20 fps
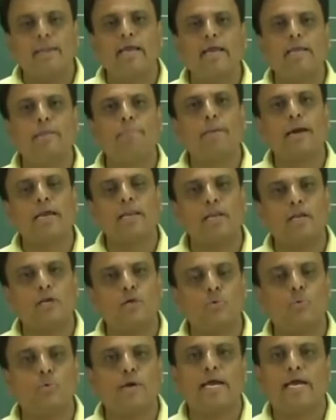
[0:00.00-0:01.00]
line parallel
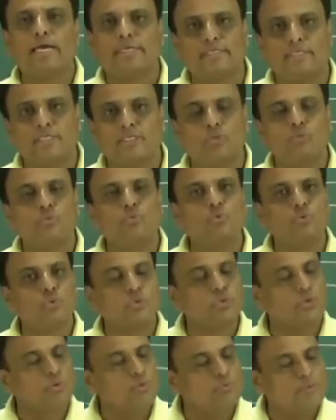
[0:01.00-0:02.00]
to y-axis whose
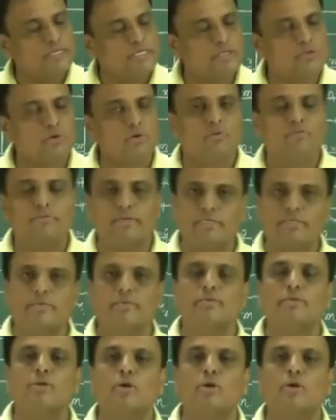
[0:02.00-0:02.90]
slope is always